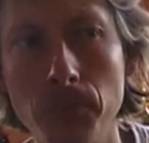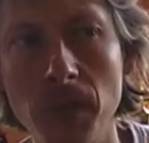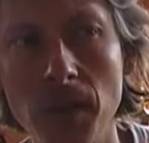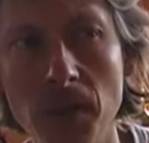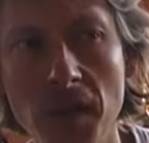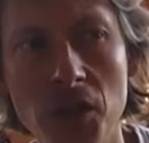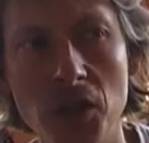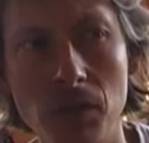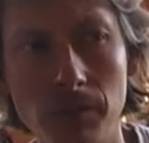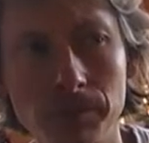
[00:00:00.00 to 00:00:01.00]

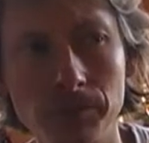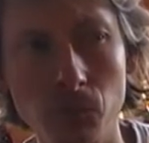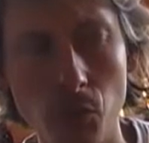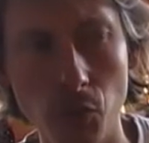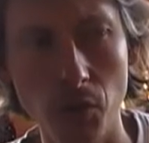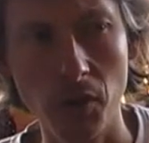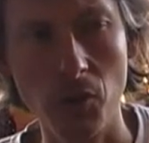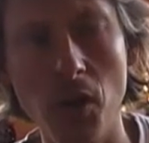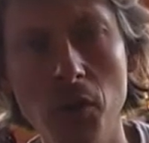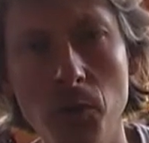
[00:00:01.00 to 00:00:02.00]
imagine you're
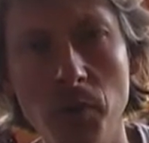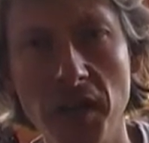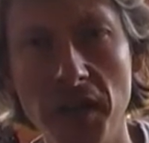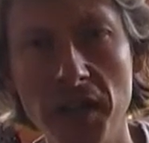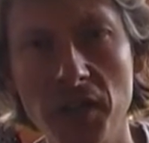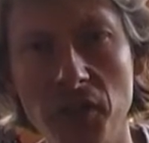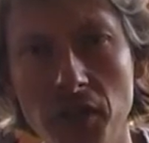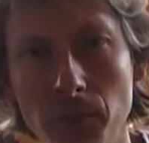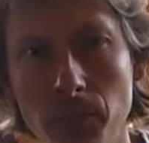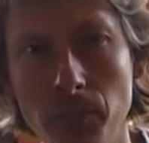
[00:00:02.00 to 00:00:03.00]
surrounded by
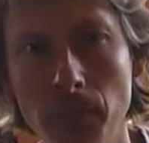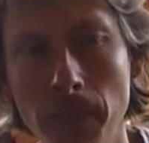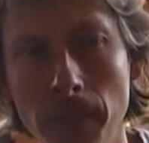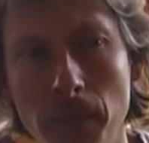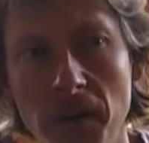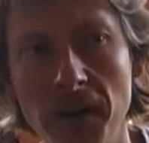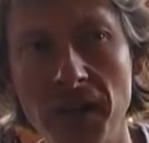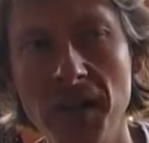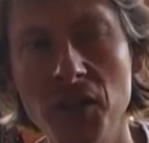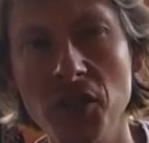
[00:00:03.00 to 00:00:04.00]
energy, but
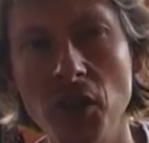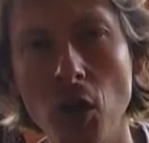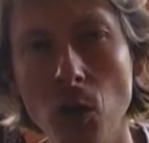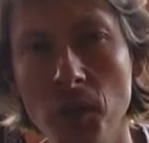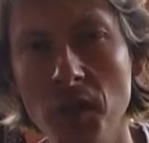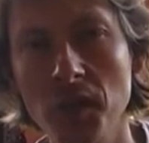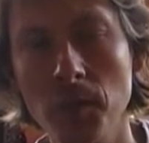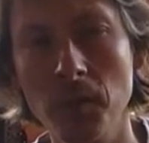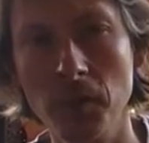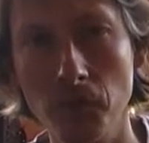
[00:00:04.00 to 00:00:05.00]
energy always
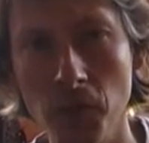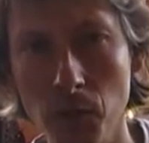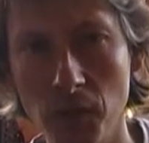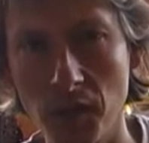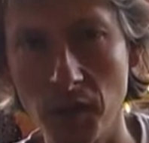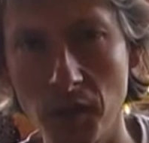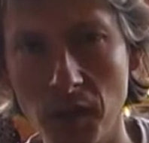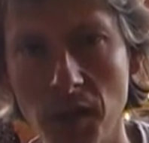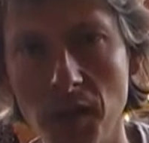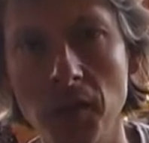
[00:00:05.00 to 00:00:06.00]
comes in frequencies.
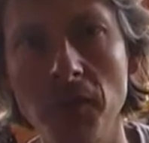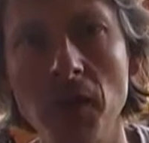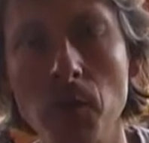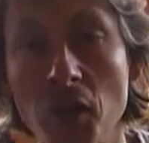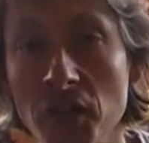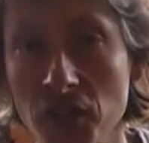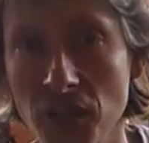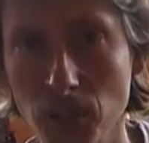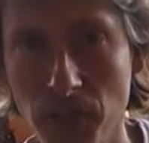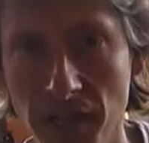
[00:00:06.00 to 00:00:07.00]
It has a
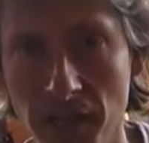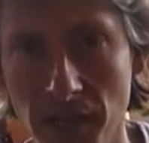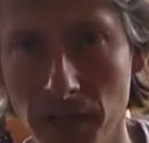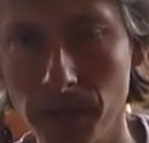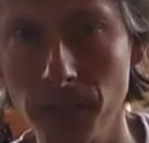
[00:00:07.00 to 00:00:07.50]
vibrational pattern.